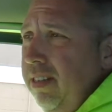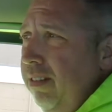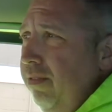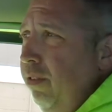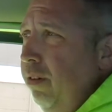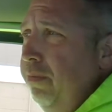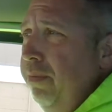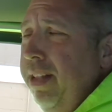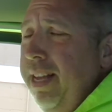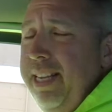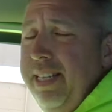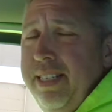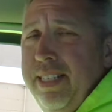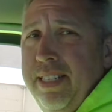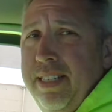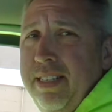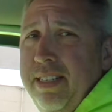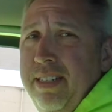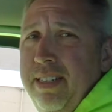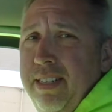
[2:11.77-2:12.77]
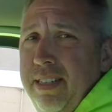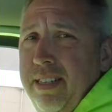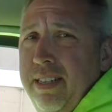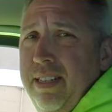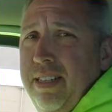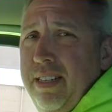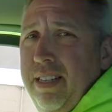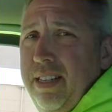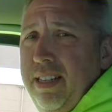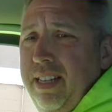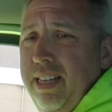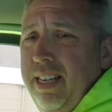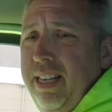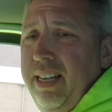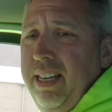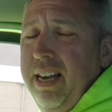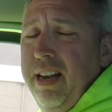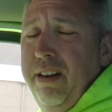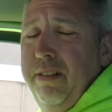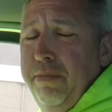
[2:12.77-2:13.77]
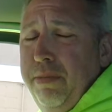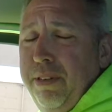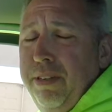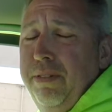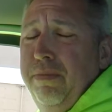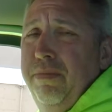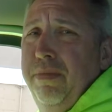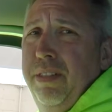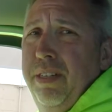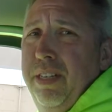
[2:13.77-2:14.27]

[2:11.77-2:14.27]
replacing the gutter broom.